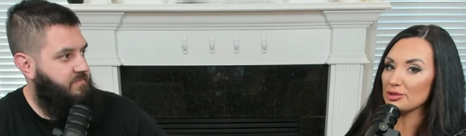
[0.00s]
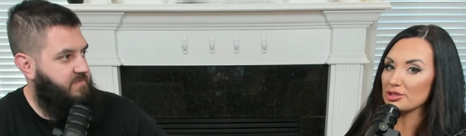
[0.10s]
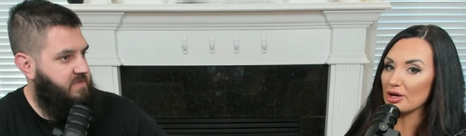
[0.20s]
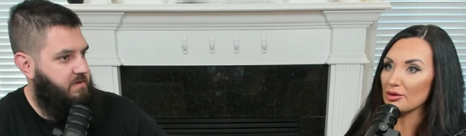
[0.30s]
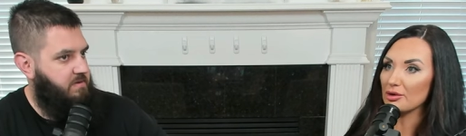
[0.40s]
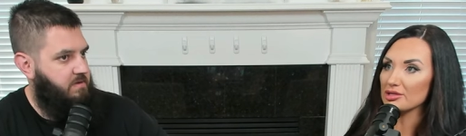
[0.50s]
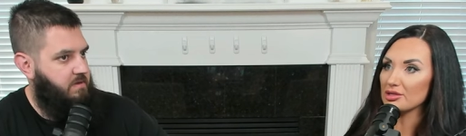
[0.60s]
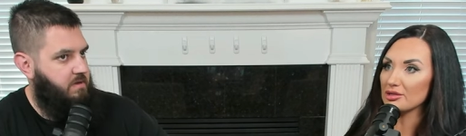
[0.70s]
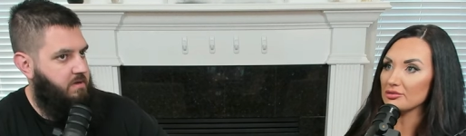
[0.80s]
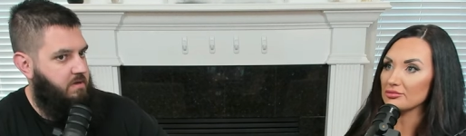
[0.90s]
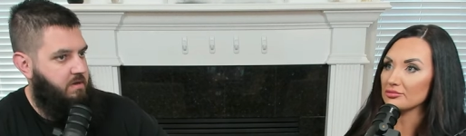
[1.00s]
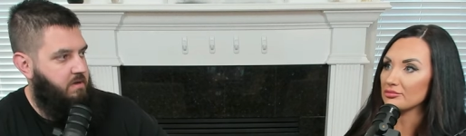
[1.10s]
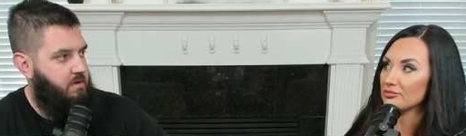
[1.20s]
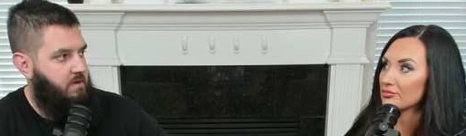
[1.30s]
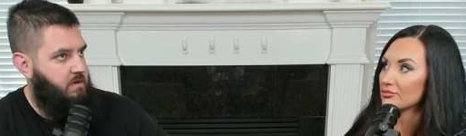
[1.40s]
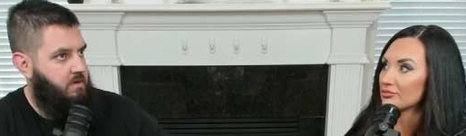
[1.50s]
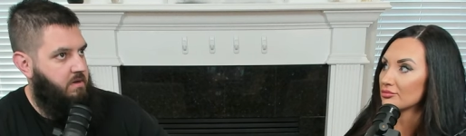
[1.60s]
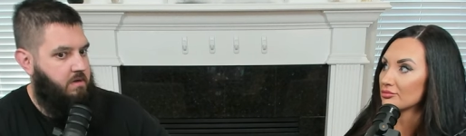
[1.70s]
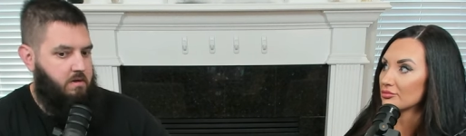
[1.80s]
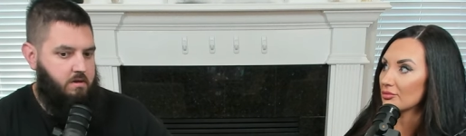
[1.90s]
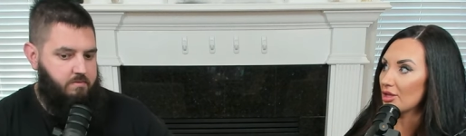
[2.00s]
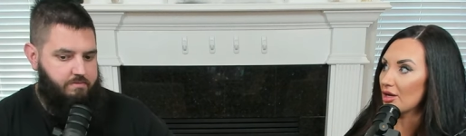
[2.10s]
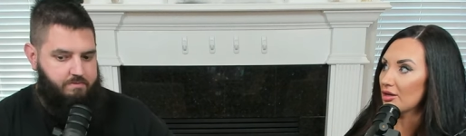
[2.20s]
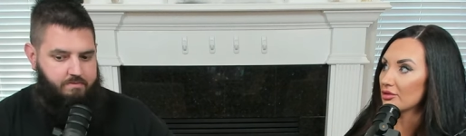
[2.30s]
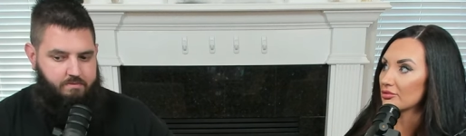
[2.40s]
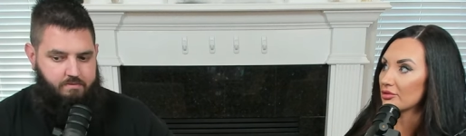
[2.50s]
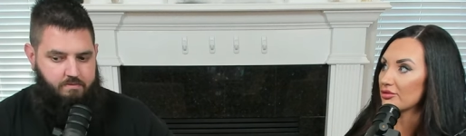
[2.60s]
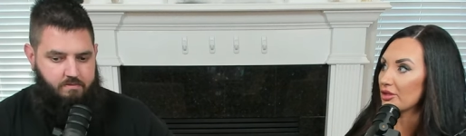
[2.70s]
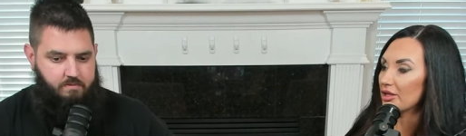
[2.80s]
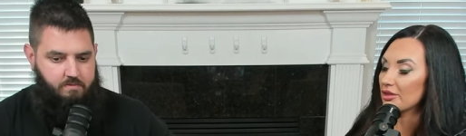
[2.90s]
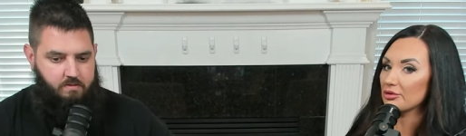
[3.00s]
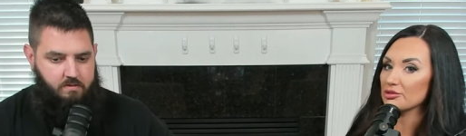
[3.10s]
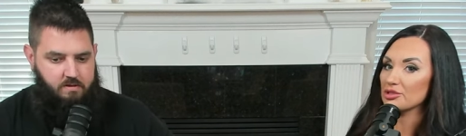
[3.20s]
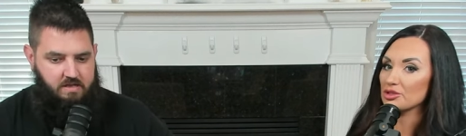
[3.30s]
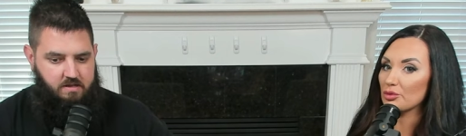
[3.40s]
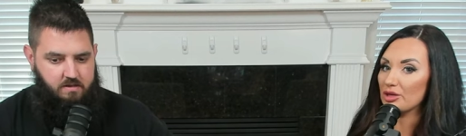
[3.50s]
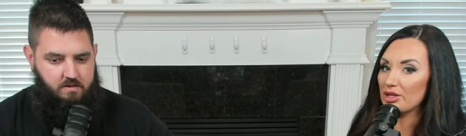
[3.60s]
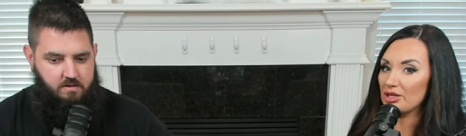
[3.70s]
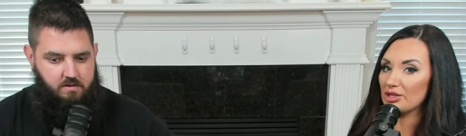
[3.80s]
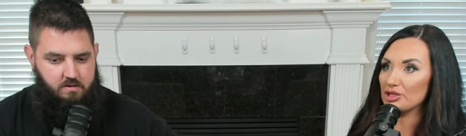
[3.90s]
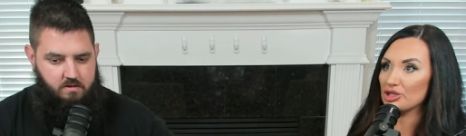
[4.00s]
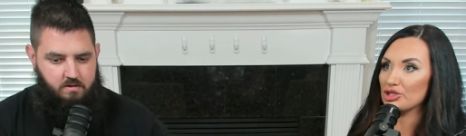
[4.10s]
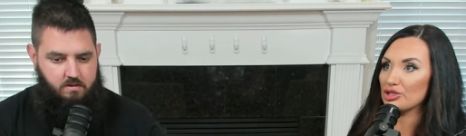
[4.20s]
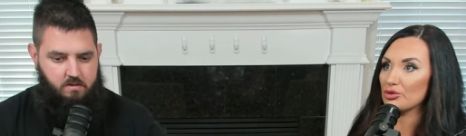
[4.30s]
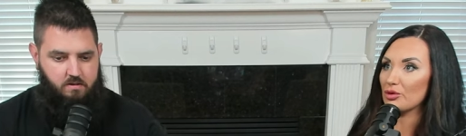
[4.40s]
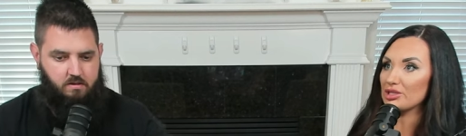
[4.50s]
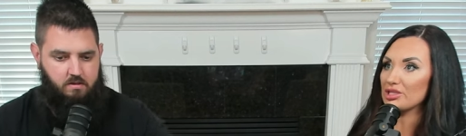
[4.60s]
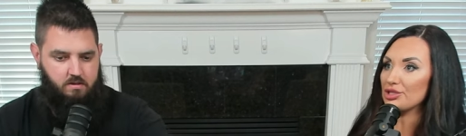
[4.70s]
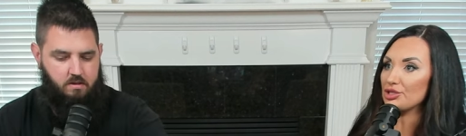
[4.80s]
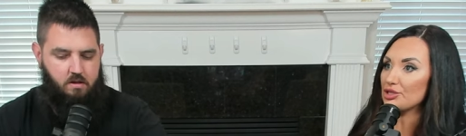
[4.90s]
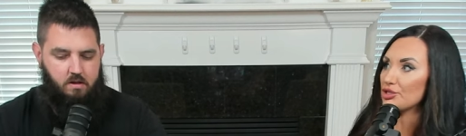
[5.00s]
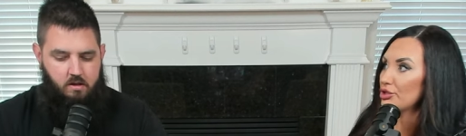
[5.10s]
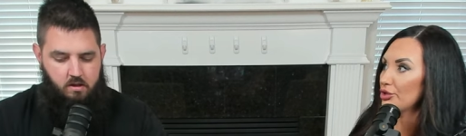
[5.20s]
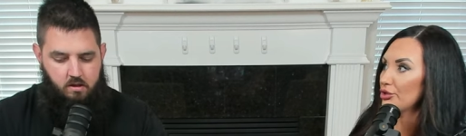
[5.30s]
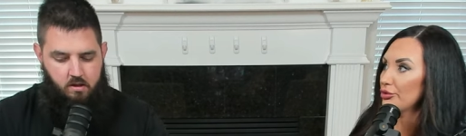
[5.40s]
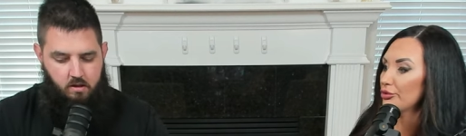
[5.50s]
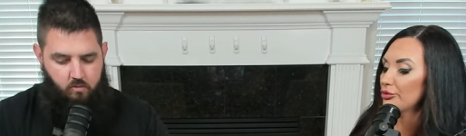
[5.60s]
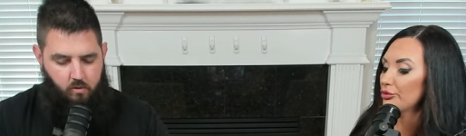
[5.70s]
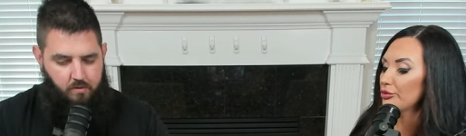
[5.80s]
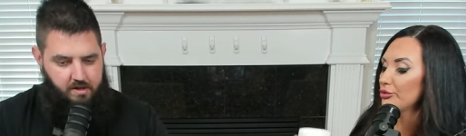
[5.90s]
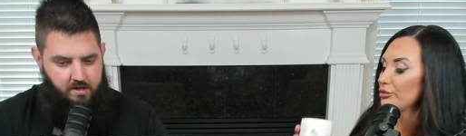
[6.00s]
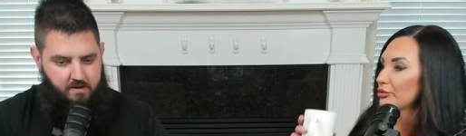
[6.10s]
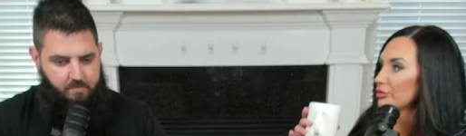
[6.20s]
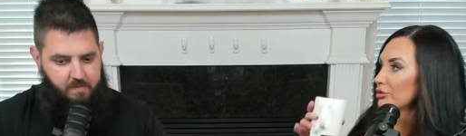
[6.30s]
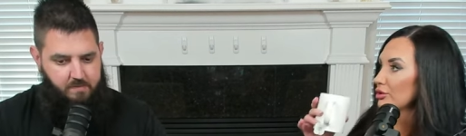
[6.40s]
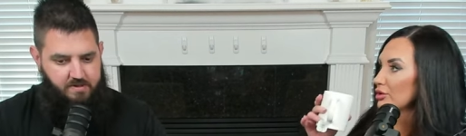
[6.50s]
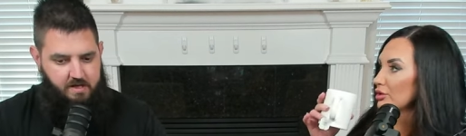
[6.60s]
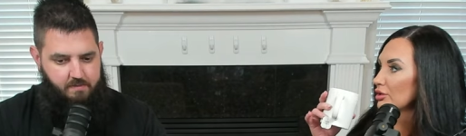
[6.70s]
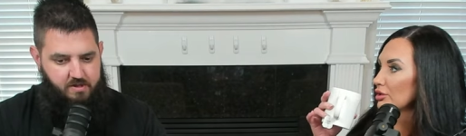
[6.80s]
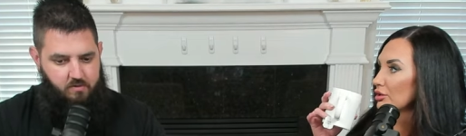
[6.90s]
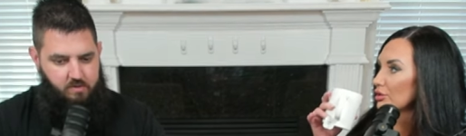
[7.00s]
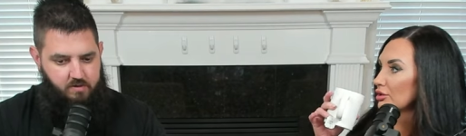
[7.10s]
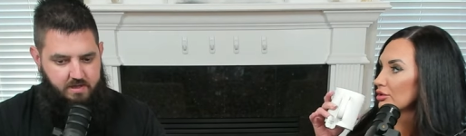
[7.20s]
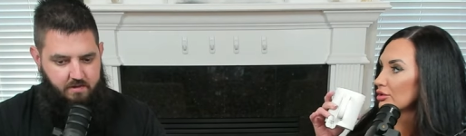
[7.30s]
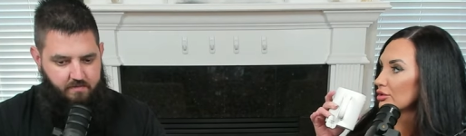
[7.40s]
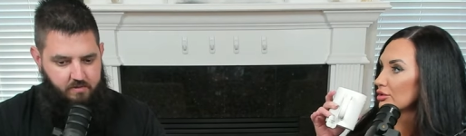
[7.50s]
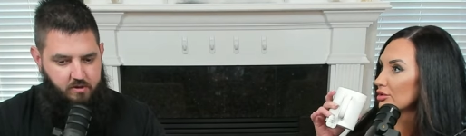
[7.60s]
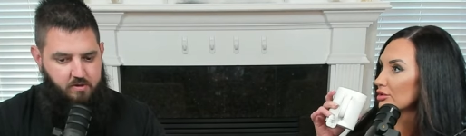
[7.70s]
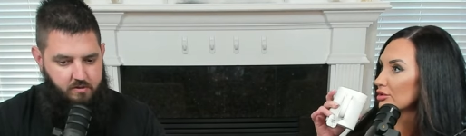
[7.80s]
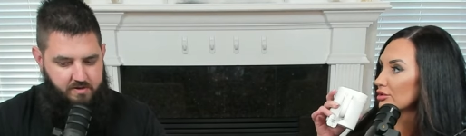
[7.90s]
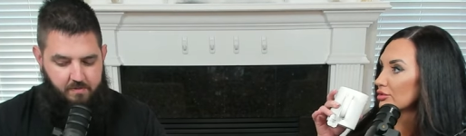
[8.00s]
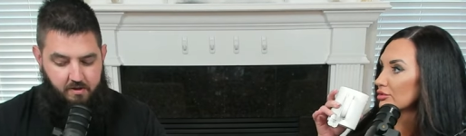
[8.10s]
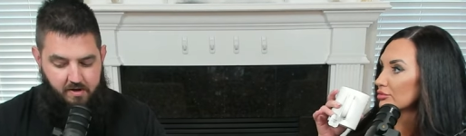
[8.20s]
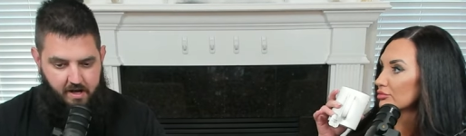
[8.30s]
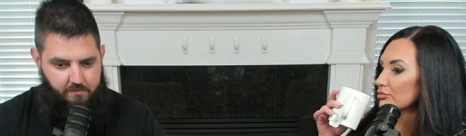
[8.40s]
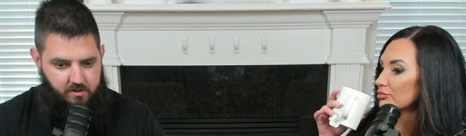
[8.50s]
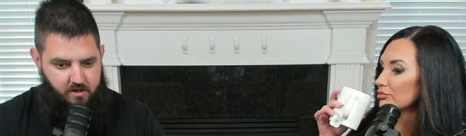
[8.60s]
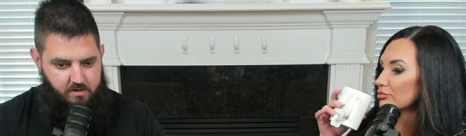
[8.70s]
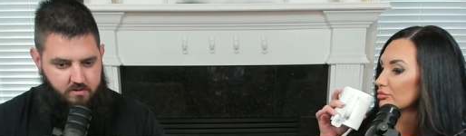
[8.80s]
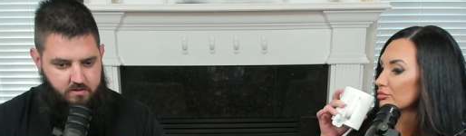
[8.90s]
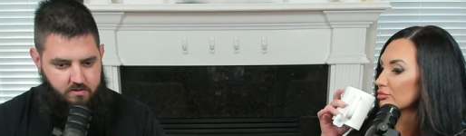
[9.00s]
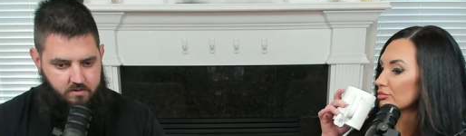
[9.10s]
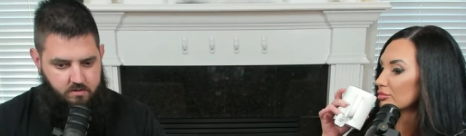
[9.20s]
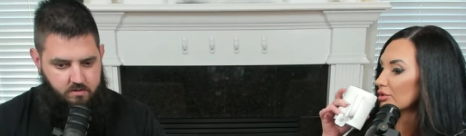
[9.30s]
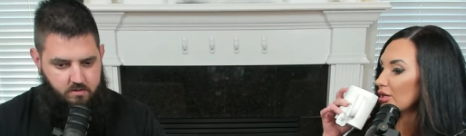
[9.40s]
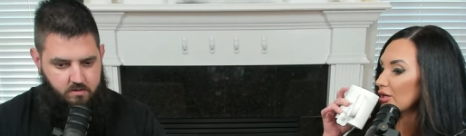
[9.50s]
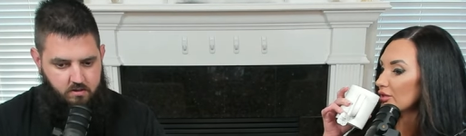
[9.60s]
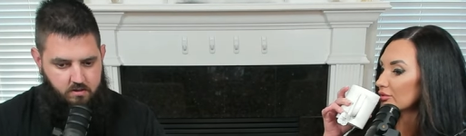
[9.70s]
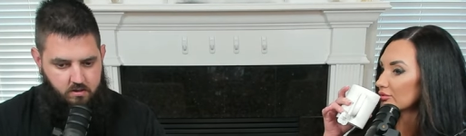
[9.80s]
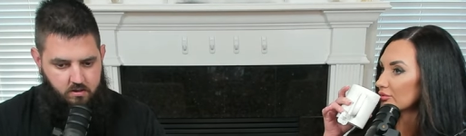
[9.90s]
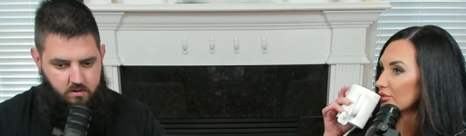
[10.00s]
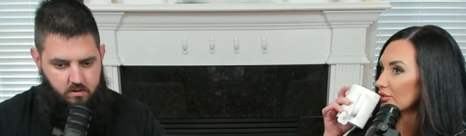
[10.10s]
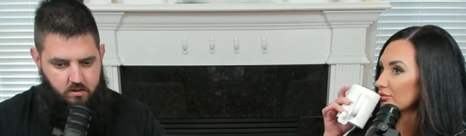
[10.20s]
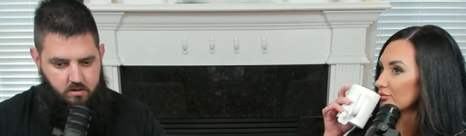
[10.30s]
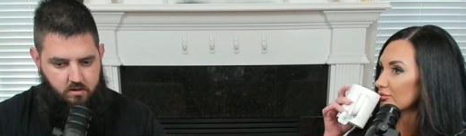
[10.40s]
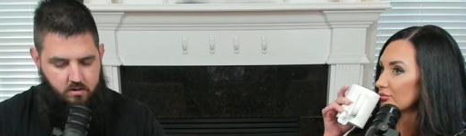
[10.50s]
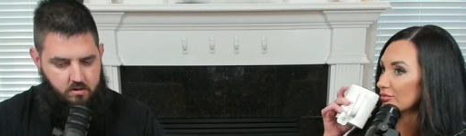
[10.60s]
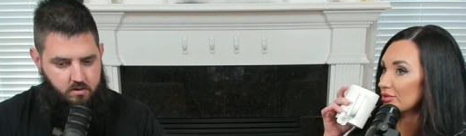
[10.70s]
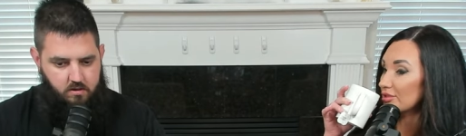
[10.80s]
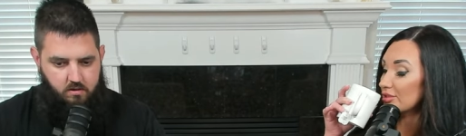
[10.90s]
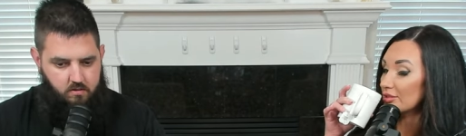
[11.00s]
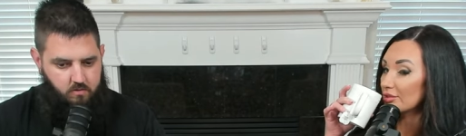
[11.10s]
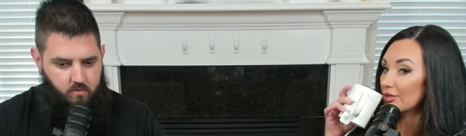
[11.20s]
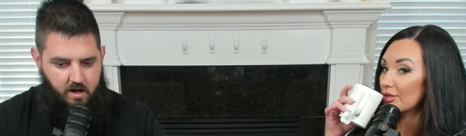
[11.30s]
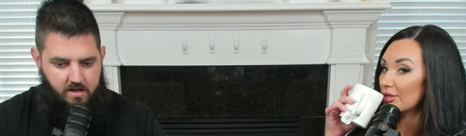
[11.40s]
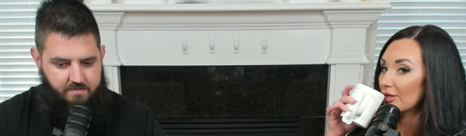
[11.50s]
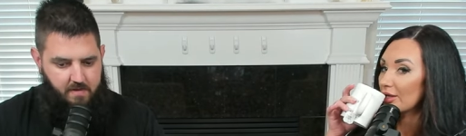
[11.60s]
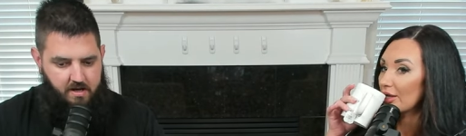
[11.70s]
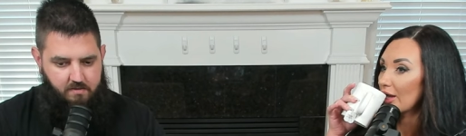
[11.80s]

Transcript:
Speaker 1: ago, wasn't it? Yeah, I feel like that was twenty twenty two. What were the
Speaker 2: other people's names? You knew some. You knew some of their names, right?
Speaker 1: Yeah, I
Speaker 2: why is my